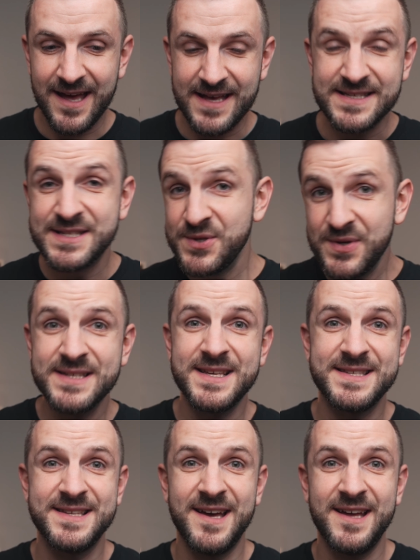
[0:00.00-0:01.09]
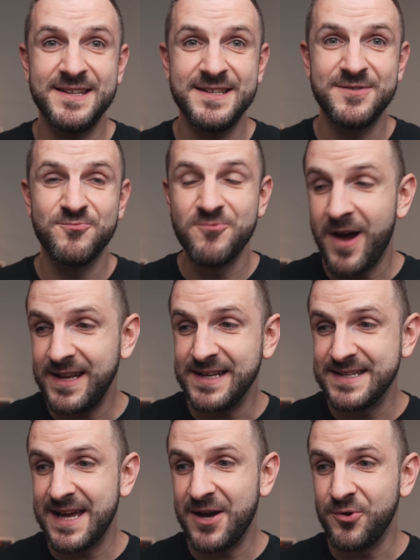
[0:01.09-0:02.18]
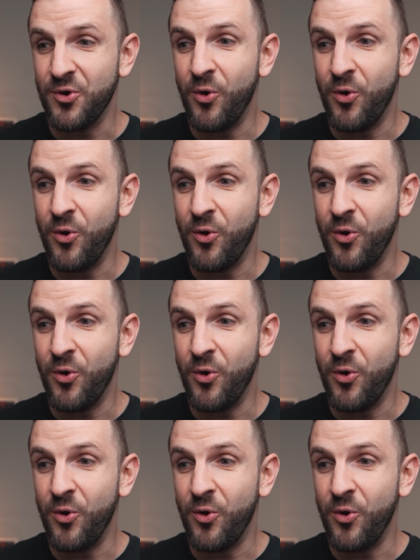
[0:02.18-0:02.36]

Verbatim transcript: as soon as I started writing down